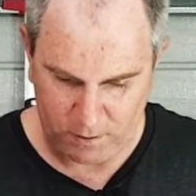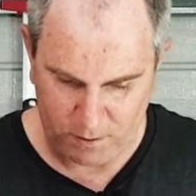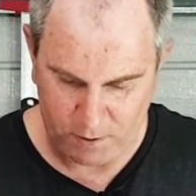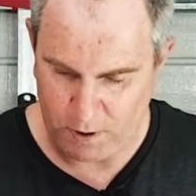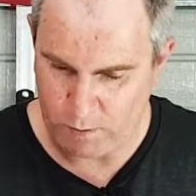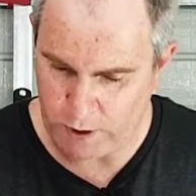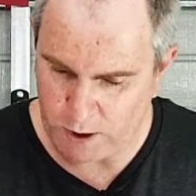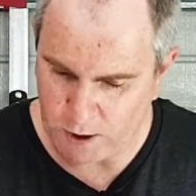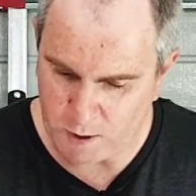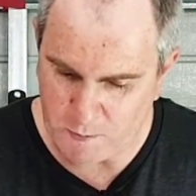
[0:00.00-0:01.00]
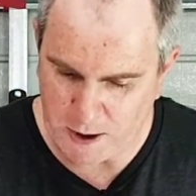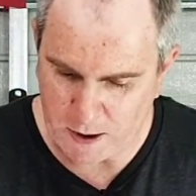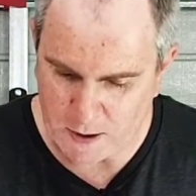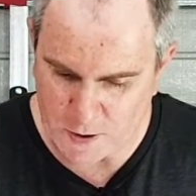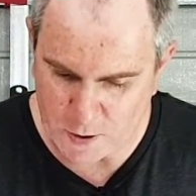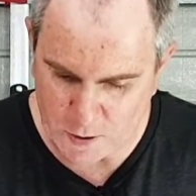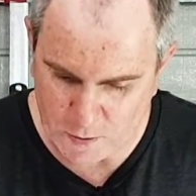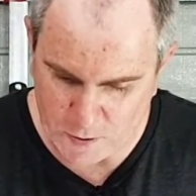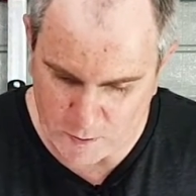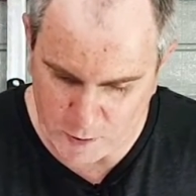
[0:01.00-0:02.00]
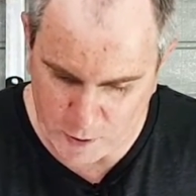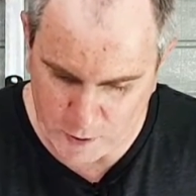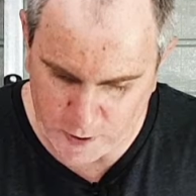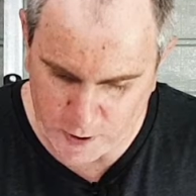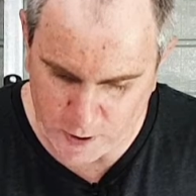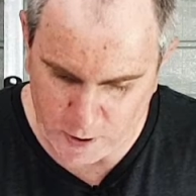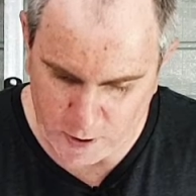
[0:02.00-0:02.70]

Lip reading: And then we can compare the two, the blue and